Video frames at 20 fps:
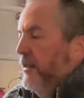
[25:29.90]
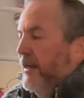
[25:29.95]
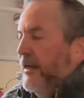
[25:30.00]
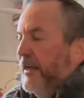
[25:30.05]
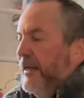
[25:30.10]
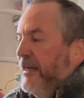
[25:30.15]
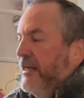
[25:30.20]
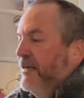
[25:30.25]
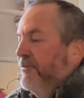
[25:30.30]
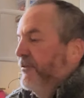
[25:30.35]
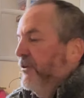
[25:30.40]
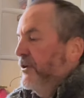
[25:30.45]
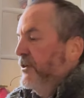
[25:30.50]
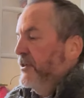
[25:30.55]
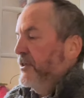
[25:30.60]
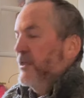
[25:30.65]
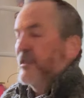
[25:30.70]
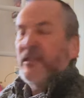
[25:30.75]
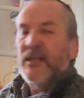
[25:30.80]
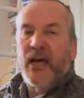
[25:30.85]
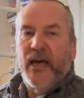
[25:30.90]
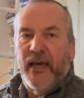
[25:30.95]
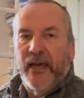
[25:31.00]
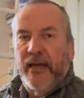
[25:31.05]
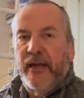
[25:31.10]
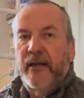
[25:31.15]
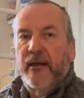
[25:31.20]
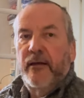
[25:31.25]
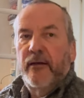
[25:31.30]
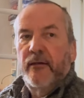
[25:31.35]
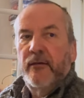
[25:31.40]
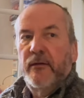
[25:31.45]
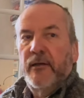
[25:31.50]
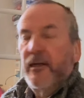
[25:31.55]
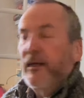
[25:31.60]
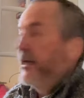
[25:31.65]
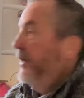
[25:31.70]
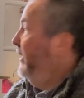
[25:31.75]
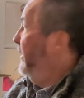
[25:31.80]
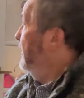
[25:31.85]
even today,
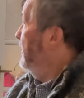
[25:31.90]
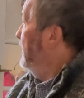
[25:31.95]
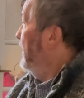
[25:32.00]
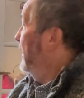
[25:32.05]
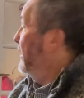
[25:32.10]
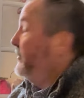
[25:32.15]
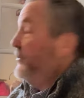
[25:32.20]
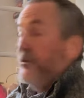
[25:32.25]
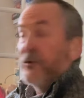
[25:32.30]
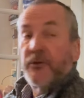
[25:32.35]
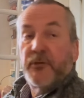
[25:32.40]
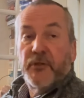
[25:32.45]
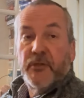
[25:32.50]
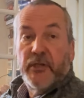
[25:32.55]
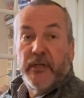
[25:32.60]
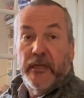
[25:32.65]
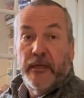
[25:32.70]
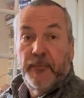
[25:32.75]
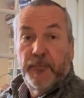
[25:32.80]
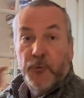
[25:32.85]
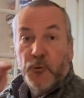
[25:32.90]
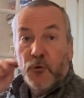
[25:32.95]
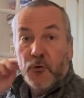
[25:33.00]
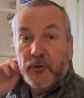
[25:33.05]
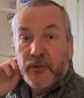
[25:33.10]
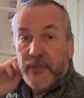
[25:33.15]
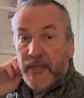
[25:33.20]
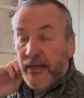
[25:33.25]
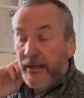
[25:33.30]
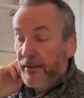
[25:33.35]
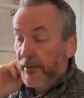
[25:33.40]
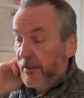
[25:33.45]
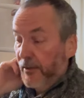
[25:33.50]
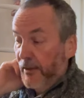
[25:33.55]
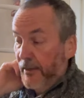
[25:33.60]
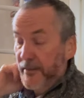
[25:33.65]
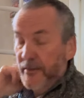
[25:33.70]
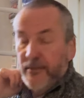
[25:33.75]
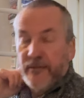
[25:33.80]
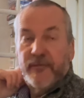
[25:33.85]
in, as you can see, broad
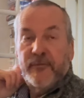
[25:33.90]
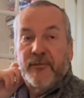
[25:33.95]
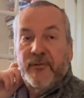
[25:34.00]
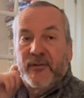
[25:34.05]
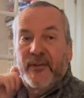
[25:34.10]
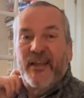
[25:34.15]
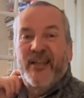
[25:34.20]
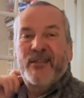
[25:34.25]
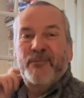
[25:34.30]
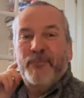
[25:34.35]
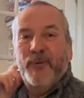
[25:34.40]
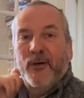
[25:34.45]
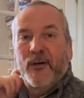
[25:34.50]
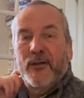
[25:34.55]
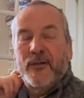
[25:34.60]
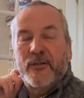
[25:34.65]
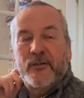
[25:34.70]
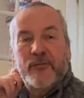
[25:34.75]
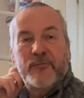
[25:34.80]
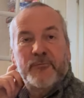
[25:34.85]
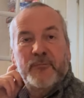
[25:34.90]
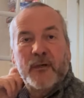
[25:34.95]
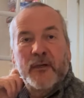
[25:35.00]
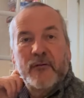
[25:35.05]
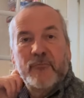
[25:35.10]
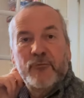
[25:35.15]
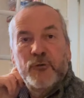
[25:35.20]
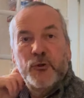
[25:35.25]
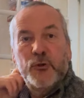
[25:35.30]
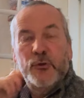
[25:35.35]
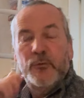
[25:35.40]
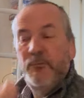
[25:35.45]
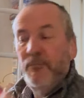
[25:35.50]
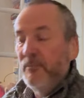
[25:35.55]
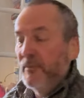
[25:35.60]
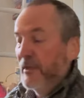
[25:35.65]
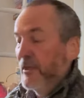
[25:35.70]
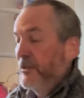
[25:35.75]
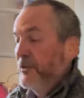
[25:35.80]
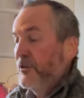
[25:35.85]
daylight, this part of my
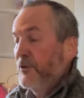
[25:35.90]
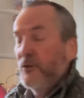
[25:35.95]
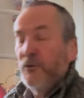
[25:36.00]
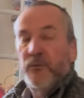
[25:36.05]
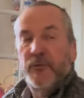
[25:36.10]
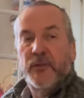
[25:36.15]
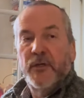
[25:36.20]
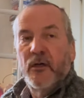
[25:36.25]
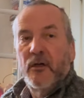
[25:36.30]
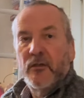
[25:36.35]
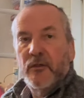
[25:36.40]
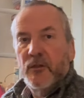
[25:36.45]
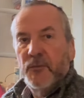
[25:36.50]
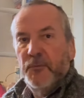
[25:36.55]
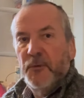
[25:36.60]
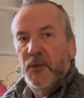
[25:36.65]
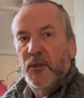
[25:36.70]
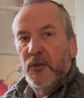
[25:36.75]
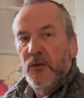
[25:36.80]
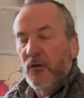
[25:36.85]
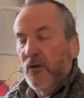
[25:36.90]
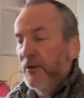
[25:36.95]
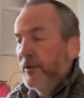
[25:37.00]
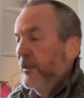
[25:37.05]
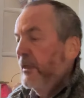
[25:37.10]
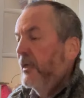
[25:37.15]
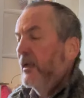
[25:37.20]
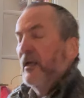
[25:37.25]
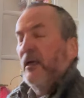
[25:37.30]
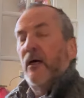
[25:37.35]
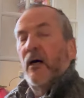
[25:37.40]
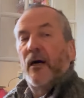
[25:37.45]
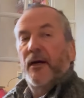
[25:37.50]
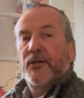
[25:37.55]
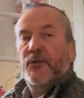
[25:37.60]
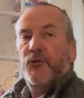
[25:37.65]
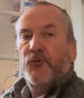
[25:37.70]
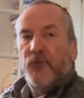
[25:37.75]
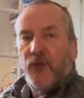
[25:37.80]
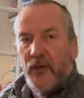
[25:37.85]
room is too dark to work on. I
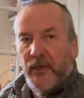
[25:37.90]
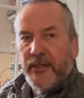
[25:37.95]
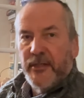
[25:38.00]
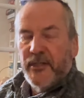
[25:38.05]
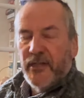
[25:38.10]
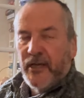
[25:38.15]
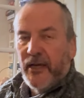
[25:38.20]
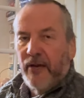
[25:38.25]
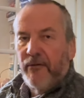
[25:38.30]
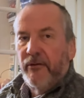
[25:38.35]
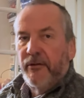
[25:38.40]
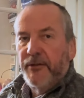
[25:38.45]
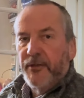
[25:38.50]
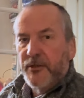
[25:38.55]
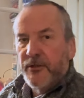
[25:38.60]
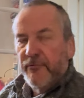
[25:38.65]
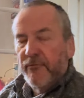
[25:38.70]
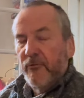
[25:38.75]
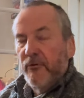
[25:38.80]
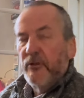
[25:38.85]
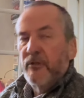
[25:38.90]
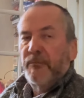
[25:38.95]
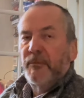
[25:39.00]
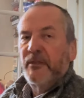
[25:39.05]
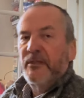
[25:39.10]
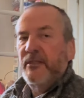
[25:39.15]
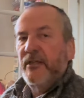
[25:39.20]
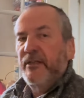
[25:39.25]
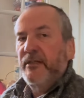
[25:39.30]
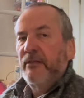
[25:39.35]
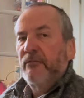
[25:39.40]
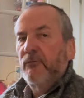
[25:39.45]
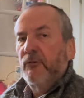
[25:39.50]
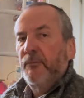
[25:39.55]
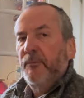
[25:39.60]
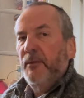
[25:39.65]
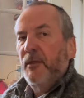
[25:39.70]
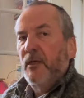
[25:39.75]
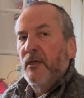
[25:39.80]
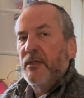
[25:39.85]
tried to carry this through into my sitting
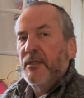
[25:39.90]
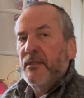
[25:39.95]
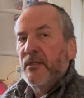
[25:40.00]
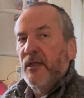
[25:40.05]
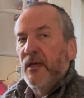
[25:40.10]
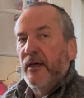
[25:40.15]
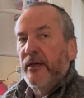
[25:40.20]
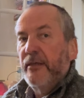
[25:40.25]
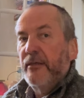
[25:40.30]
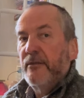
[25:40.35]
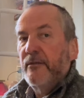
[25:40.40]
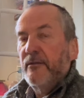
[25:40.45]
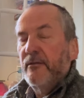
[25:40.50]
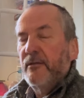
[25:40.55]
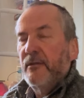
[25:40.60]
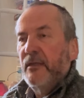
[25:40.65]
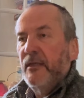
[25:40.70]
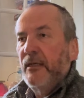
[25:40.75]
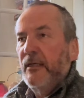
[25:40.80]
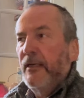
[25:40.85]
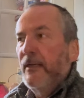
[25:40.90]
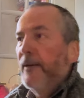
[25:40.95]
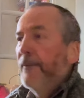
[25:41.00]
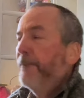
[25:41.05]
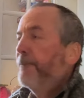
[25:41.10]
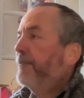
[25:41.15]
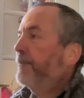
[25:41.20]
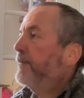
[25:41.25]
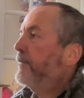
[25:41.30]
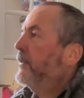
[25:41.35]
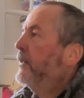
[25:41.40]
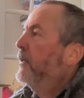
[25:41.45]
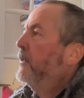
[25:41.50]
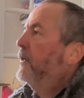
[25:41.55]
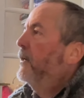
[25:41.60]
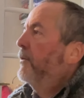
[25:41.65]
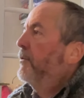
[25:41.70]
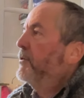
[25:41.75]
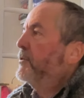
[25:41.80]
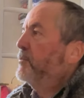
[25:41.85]
room last night.
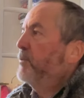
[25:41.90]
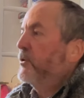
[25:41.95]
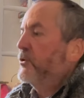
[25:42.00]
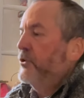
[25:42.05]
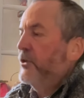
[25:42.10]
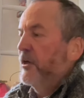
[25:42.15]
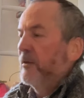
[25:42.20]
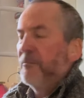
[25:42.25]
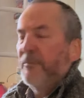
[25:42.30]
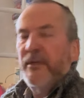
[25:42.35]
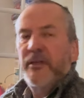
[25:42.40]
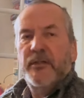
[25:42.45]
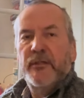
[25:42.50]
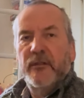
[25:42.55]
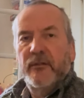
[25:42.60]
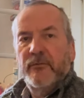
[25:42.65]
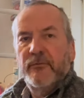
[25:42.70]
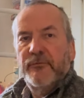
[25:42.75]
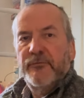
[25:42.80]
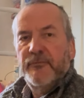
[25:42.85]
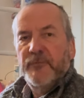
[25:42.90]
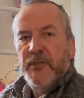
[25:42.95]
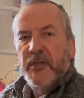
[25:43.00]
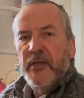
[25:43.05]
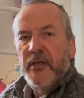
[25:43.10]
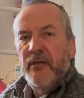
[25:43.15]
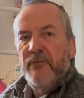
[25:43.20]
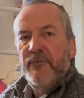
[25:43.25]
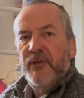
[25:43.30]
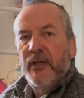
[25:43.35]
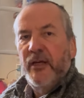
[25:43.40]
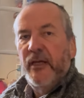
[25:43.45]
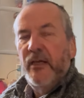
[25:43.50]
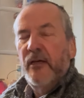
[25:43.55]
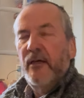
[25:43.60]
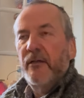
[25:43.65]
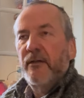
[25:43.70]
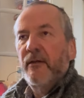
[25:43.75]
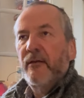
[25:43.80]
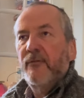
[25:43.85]
I was watching a bit of
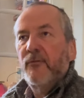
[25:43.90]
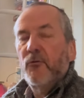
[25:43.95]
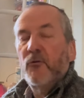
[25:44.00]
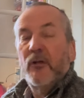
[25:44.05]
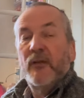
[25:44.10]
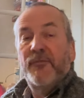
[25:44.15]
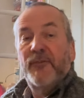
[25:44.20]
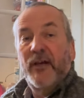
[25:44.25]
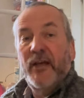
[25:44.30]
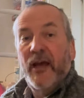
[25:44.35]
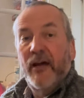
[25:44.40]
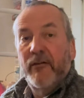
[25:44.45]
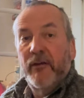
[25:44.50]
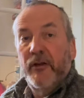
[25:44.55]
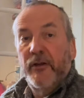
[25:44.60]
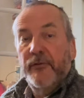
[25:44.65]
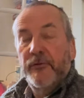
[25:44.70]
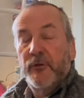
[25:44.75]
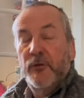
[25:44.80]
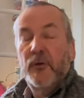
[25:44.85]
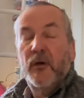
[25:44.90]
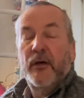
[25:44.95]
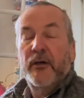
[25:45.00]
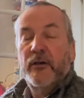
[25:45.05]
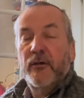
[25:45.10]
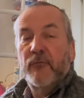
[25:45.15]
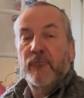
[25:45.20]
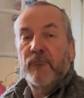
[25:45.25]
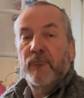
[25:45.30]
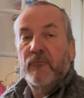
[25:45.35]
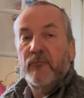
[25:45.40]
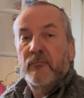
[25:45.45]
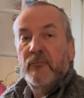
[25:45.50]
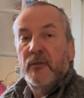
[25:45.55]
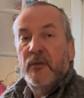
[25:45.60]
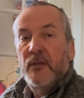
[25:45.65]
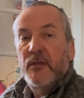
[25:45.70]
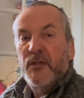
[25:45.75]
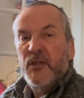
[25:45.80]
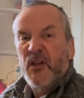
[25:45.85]
TV and I thought if I carry it through, I can
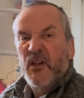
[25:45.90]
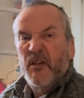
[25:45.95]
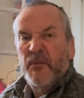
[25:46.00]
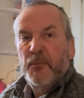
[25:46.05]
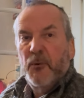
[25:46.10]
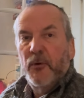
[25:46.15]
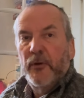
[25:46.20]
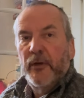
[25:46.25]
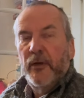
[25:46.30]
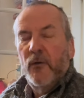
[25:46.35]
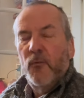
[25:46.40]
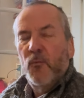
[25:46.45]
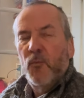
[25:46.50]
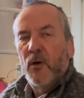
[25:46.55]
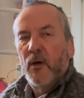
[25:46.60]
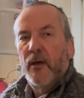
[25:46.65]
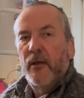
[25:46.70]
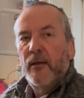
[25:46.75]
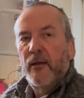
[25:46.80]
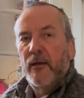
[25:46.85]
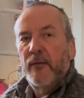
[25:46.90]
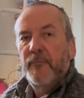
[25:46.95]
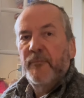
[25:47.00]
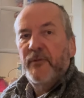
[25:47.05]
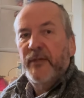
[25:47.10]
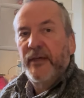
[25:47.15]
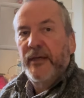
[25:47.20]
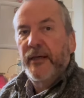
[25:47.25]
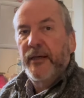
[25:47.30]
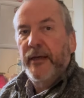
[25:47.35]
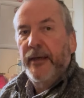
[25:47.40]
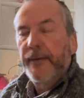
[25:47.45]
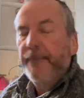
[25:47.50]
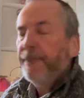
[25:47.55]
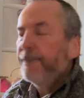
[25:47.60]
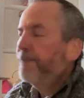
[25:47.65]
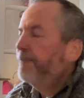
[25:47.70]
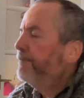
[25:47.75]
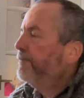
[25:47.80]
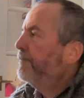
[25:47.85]
type on it while I'm
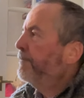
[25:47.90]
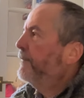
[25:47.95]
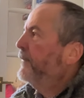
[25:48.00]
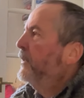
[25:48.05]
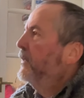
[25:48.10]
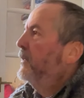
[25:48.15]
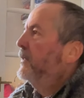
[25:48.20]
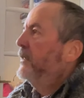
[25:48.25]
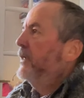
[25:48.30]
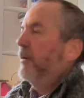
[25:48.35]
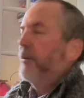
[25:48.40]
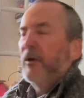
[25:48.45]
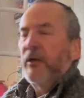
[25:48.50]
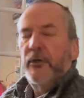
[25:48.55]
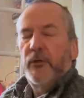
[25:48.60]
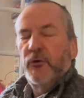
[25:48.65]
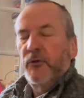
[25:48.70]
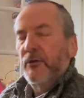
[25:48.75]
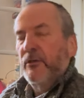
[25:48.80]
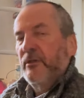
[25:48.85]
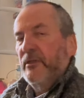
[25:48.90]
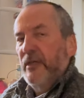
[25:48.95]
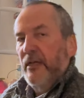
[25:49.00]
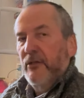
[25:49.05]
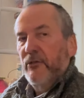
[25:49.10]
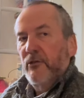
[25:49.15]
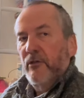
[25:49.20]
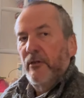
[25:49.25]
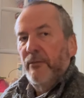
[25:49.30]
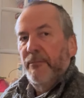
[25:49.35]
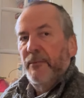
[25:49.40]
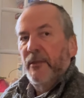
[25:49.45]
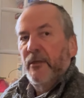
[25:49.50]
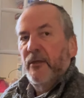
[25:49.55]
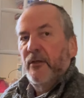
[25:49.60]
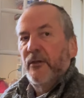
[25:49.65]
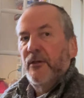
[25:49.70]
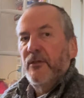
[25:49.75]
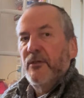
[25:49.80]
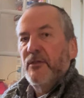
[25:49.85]
thinking. No, I couldn't actually,
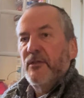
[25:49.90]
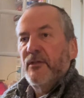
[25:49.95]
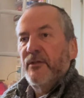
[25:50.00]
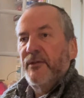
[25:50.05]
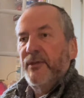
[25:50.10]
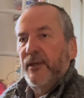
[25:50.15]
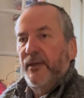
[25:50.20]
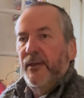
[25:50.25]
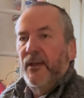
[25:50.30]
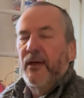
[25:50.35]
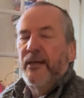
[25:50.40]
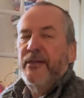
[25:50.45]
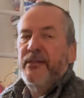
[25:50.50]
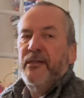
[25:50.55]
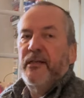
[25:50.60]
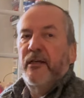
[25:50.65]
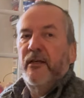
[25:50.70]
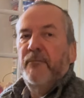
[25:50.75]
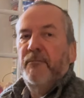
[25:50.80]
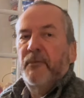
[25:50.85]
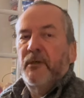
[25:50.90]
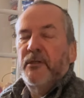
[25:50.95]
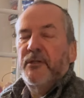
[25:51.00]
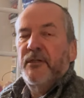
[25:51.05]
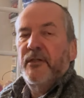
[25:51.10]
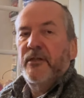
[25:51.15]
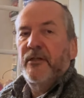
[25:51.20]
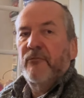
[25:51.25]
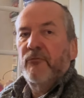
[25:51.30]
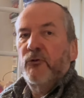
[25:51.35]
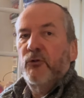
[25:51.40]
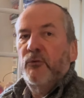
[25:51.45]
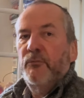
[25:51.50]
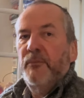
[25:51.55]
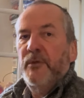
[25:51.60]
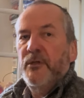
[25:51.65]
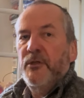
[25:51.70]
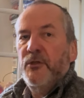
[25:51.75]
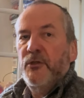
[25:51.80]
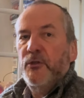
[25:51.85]
because the lighting in my sitting room
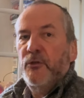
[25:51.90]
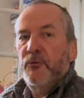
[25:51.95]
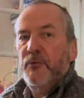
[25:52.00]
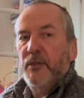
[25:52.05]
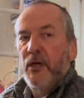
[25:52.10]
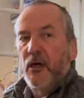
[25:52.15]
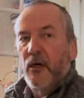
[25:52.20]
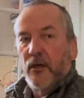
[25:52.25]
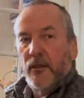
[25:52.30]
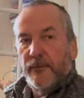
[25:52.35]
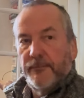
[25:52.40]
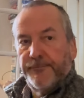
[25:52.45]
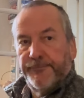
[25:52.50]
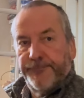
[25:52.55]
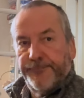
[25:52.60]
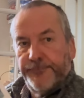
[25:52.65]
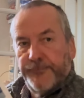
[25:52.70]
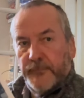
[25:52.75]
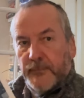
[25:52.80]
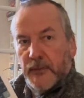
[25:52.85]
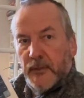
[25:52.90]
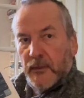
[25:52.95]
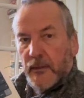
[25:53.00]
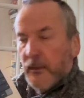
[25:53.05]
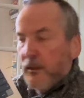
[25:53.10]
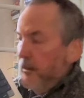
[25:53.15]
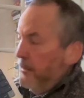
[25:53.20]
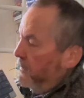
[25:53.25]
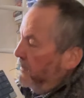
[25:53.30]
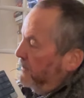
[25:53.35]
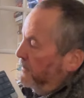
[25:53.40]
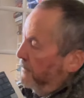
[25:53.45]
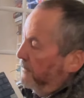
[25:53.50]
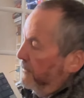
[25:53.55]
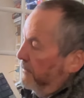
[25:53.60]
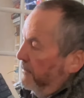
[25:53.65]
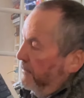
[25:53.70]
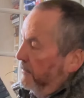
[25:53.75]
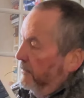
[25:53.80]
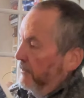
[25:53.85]
is too dark.
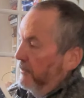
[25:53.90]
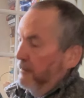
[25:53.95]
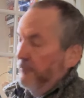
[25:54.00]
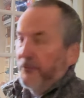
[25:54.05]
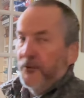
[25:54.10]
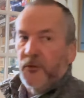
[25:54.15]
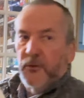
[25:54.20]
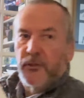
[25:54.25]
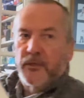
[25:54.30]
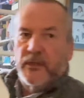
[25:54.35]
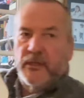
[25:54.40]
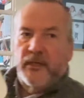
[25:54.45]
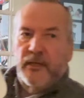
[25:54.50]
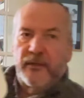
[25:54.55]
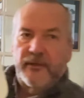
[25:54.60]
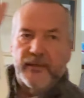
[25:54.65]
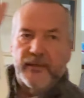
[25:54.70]
Don't know if you can see